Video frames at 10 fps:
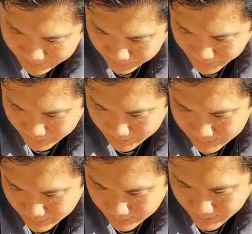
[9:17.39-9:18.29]
something
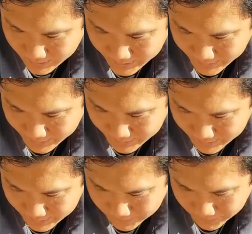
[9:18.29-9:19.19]
that's got high
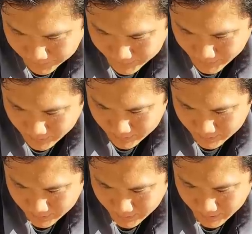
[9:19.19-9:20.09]
um,
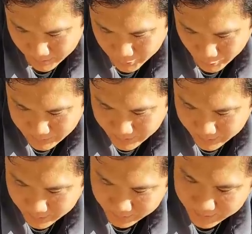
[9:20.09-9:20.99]
high
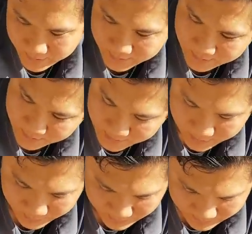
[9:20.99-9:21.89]
protein content. So this
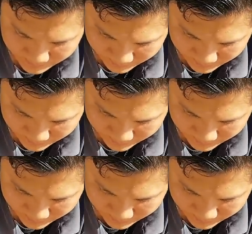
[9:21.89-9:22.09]
one is